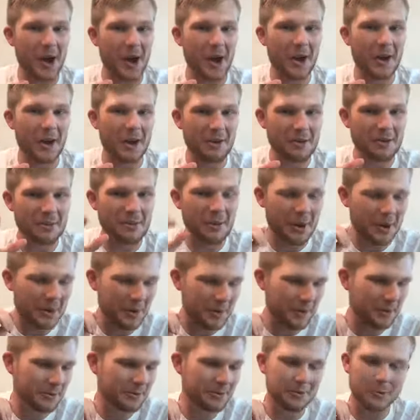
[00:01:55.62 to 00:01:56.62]
enough
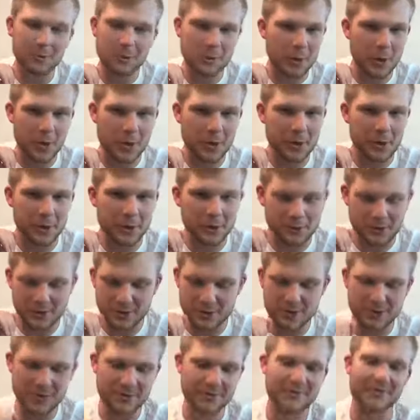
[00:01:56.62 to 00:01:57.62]
about weird
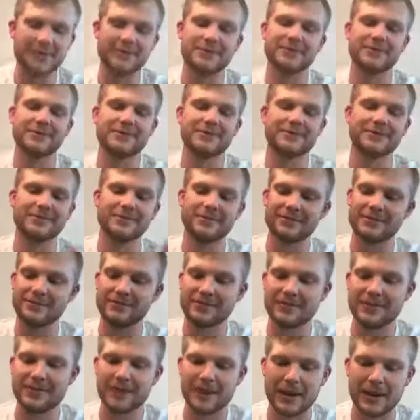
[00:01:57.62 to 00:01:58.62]
holsters.
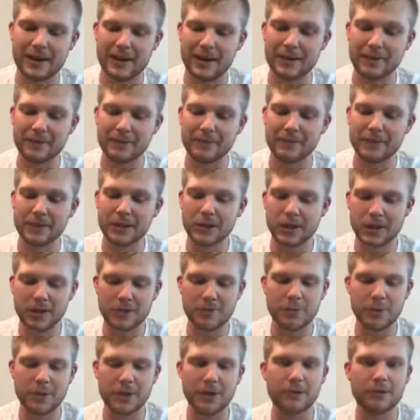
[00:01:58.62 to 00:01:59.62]

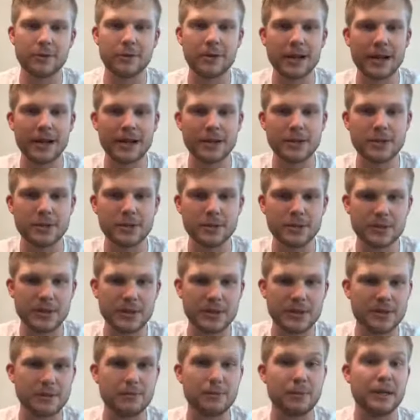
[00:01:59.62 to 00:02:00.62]
Glock 43, I chose
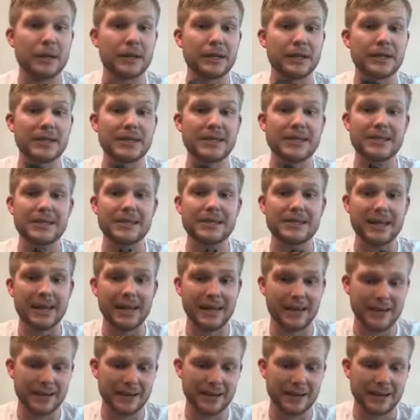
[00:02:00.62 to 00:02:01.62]
this because
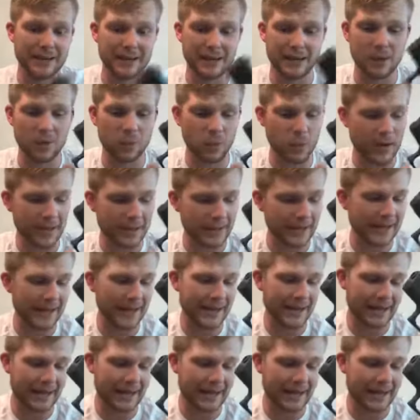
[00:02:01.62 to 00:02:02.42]
while I